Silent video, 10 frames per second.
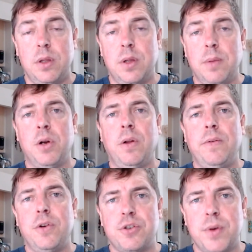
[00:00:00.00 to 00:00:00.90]
The middle of your
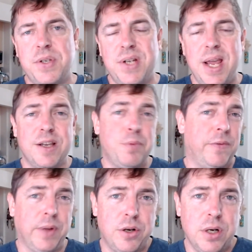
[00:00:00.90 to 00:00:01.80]
strip steak is
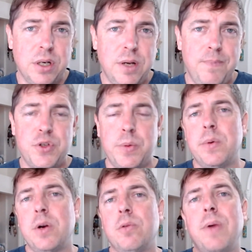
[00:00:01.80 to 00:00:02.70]
perfectly cooked, so we don't
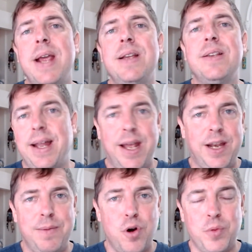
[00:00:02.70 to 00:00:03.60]
want to raise that
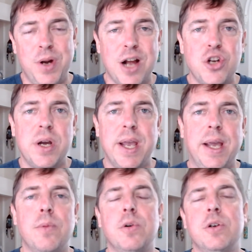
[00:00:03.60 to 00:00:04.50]
anymore. We're not cooking
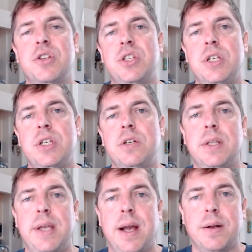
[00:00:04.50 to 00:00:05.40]
it, we're just searing the
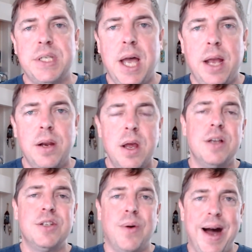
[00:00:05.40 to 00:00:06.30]
outside.
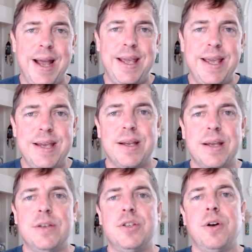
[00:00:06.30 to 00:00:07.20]
So high heat
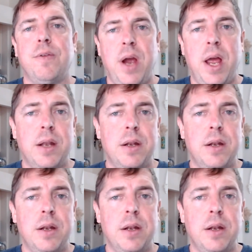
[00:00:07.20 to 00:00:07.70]
is your friend.